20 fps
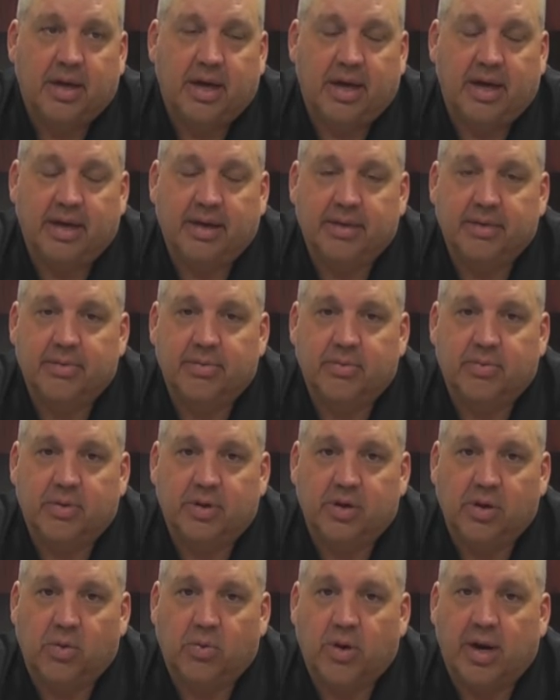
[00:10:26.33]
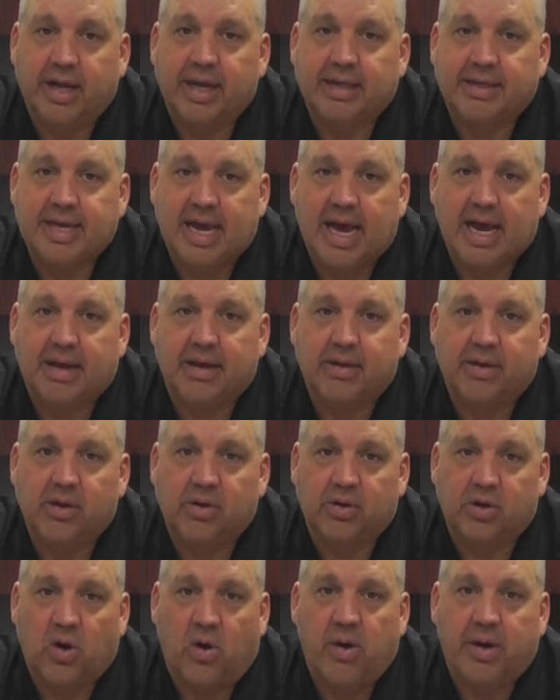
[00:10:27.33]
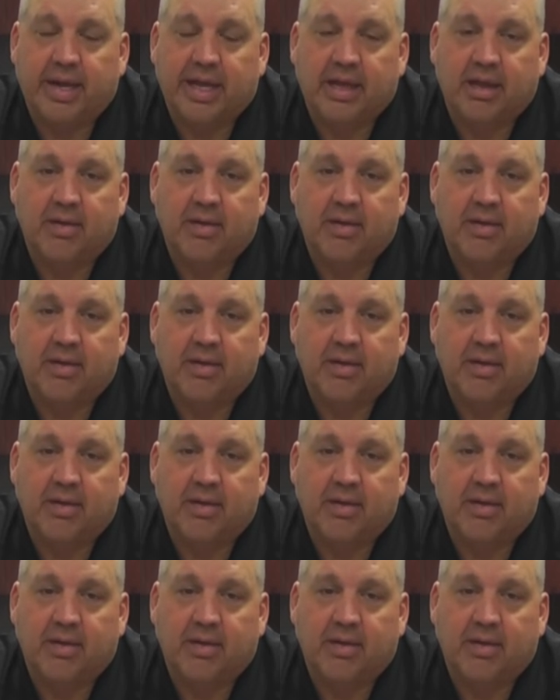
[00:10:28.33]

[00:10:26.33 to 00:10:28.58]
running attack going to